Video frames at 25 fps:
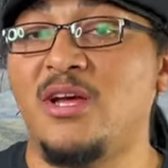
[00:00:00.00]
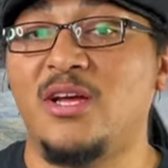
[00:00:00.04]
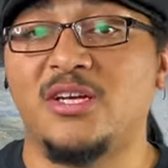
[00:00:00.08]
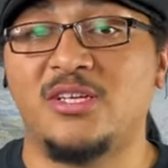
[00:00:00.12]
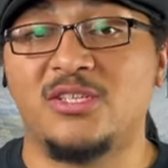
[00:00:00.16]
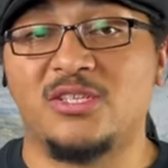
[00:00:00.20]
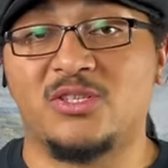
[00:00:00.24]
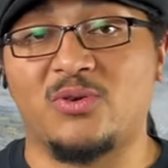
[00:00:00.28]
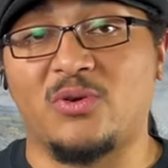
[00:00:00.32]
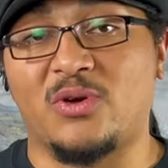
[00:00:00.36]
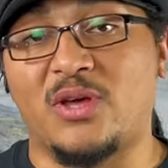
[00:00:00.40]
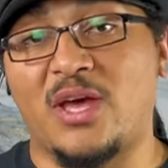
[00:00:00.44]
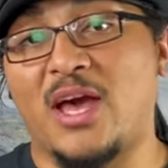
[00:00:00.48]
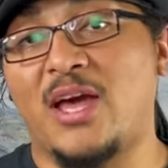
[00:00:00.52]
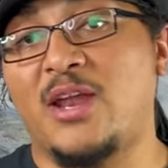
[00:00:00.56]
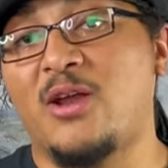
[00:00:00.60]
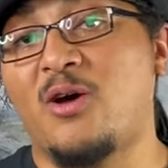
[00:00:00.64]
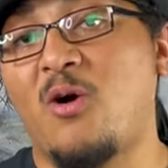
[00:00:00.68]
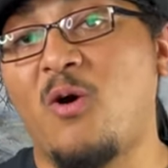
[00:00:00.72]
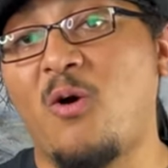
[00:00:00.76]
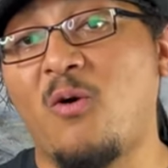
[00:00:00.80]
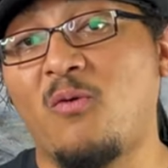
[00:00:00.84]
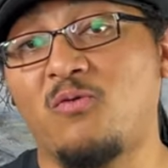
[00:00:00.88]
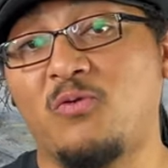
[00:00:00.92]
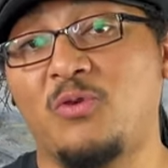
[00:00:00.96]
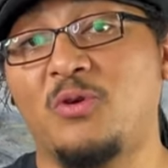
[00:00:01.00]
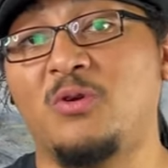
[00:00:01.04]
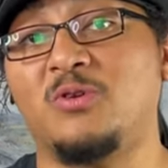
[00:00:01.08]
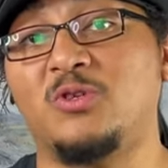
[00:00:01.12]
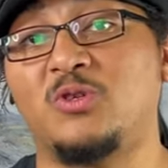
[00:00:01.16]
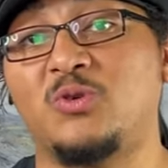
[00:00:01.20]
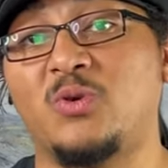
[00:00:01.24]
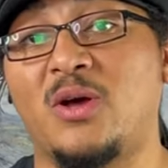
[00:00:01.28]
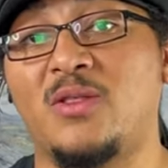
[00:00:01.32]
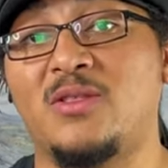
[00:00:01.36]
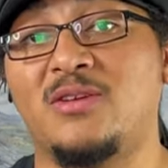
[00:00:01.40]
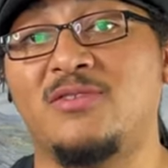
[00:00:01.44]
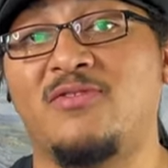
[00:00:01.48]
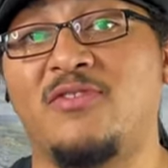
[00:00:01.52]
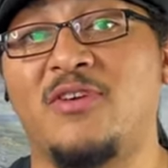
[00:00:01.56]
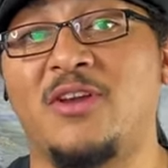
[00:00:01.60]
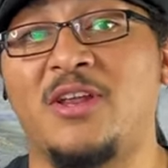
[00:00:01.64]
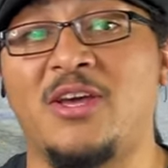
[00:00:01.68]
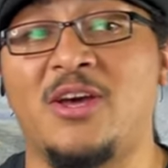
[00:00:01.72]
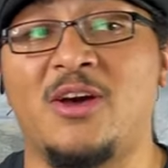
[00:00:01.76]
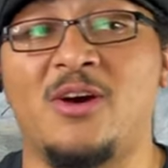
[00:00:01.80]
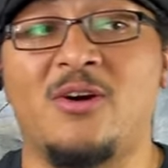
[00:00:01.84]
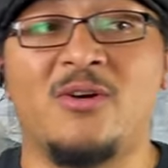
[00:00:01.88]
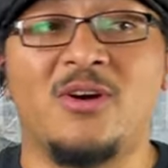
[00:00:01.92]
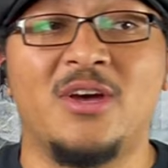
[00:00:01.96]
So again, hopefully you enjoyed the
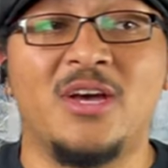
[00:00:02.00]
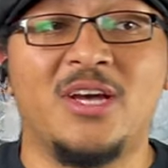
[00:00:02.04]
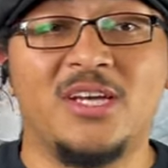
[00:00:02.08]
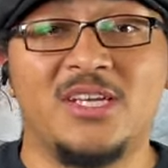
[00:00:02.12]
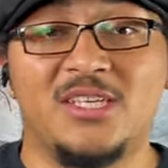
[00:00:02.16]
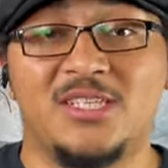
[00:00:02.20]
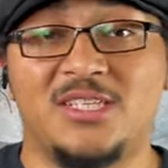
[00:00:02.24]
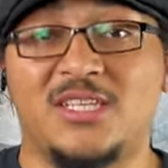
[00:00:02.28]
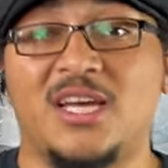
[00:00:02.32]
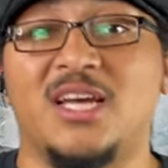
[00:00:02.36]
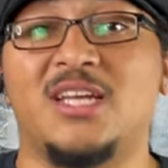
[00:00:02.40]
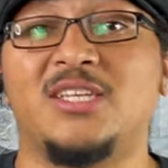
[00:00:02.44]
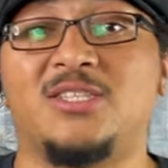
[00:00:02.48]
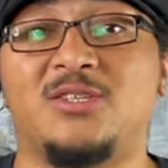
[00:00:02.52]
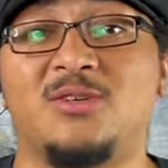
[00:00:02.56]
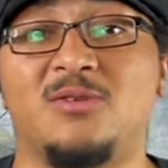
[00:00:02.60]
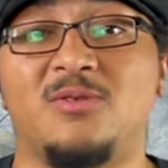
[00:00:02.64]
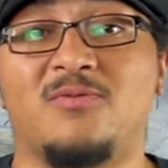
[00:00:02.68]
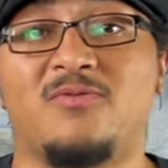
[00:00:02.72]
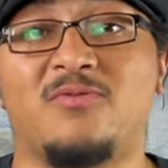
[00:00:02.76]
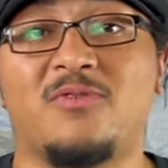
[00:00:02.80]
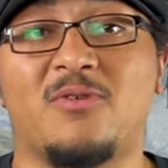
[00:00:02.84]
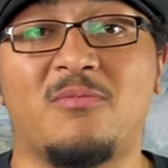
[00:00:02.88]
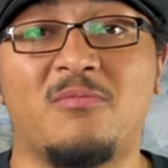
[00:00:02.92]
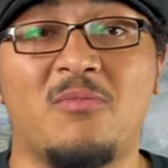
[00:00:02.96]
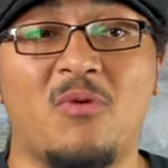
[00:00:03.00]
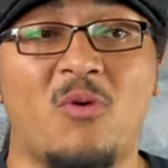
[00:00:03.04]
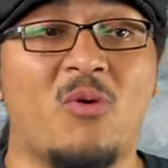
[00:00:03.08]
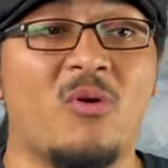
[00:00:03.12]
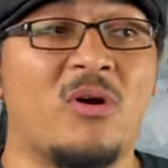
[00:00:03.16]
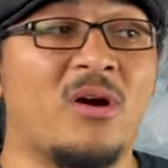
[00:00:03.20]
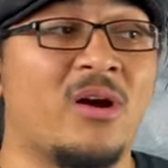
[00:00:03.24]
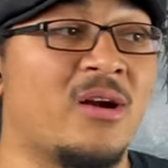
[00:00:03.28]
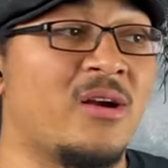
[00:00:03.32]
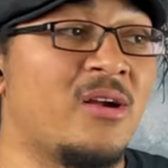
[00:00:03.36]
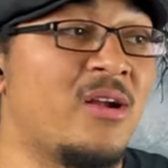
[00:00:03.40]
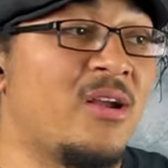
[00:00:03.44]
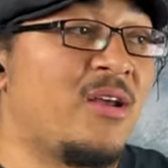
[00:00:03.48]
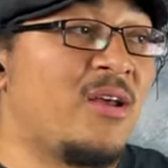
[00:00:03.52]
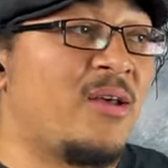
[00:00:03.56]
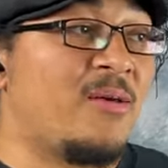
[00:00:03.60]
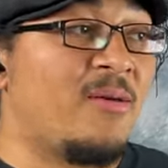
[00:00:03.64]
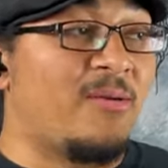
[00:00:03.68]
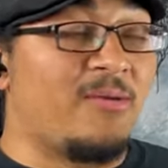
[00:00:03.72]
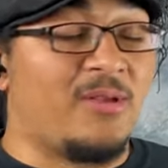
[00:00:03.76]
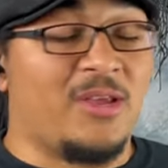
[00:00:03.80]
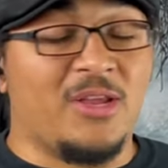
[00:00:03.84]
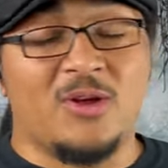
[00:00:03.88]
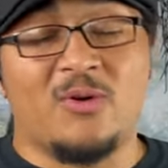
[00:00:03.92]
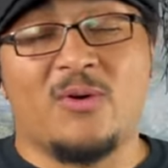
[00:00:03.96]
video. Stay tuned for more,
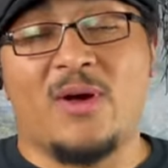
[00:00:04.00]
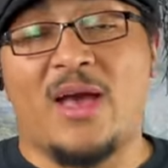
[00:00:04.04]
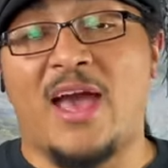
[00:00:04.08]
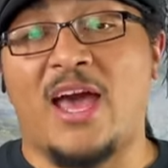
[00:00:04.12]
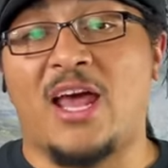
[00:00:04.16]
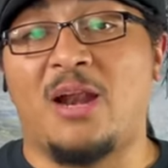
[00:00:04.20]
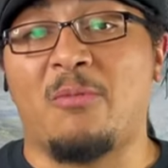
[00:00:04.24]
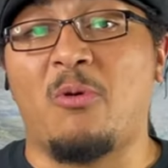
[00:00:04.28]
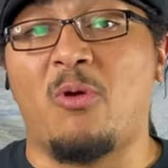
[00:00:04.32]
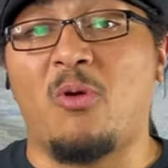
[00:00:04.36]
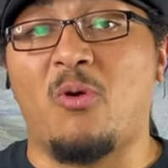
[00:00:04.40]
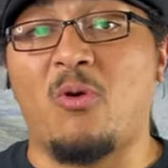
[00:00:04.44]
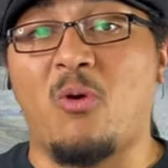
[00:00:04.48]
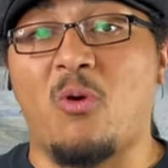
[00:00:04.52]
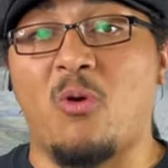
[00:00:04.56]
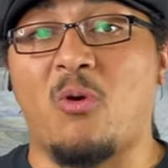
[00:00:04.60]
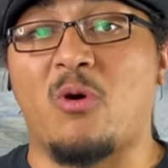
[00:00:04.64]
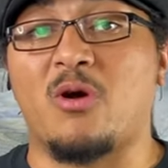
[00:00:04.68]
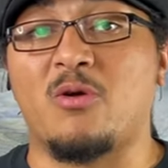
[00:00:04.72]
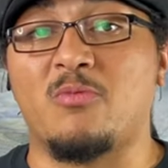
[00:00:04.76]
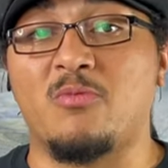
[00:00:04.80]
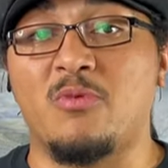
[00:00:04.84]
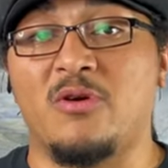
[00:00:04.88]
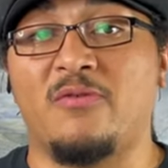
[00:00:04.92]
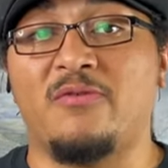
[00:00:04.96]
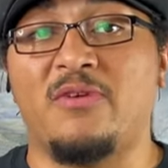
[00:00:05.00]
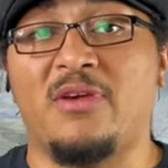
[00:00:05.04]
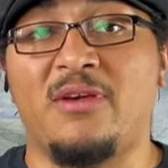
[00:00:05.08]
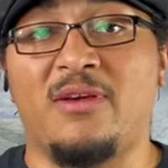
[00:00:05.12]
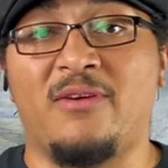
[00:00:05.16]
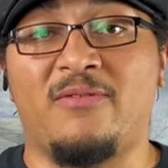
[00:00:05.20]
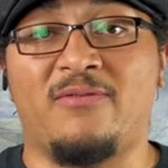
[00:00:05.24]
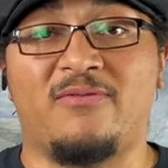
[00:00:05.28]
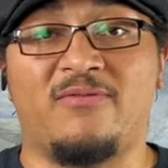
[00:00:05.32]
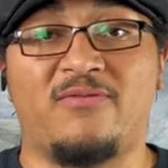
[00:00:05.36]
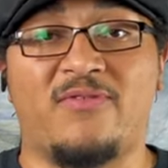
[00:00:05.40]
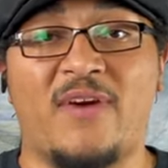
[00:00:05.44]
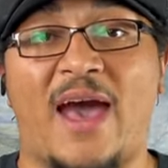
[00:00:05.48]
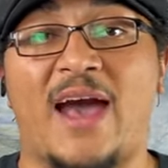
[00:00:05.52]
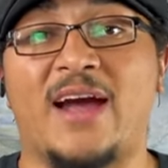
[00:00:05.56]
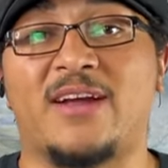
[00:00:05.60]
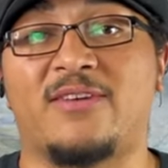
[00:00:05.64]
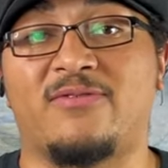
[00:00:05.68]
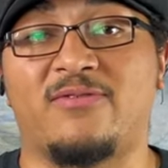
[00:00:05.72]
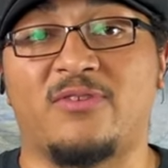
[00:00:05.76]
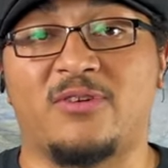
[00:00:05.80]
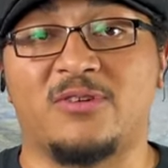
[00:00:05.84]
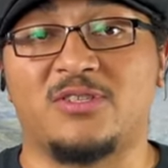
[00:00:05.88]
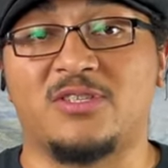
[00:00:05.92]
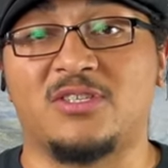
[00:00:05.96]
you know, animal horror movie, fact
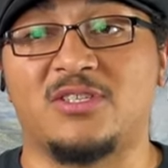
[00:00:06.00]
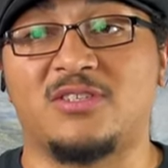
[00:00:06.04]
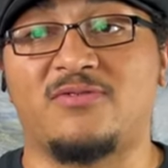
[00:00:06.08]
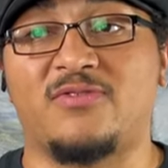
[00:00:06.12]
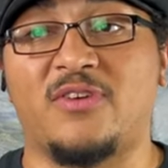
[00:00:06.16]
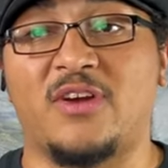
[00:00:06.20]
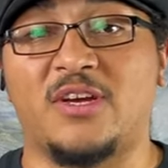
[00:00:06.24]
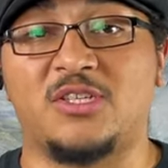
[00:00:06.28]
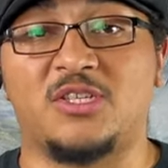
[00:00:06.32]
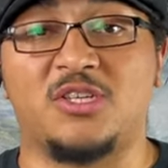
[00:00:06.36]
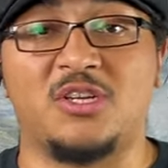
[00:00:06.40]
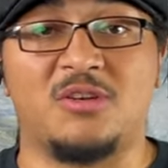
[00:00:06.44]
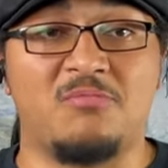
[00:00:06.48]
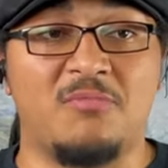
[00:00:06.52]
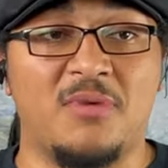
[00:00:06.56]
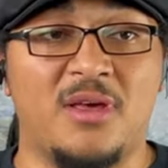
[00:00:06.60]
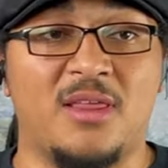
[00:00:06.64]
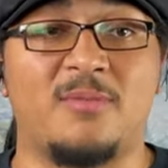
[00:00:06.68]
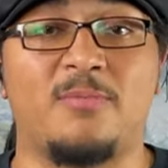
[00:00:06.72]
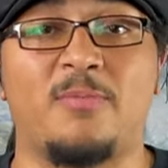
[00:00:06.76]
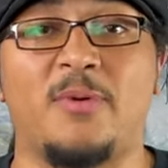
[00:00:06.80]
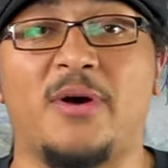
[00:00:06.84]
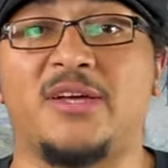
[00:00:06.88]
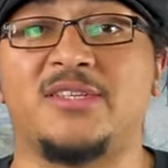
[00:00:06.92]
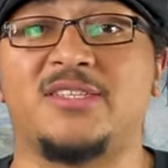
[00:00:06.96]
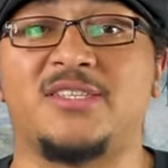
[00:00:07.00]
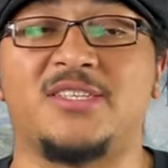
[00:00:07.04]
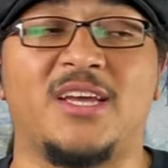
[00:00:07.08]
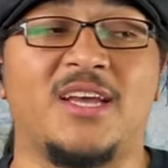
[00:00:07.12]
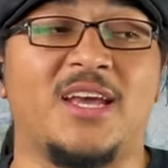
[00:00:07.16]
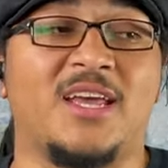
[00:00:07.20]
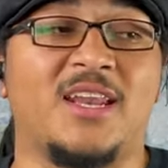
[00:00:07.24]
versus fiction, myth busting,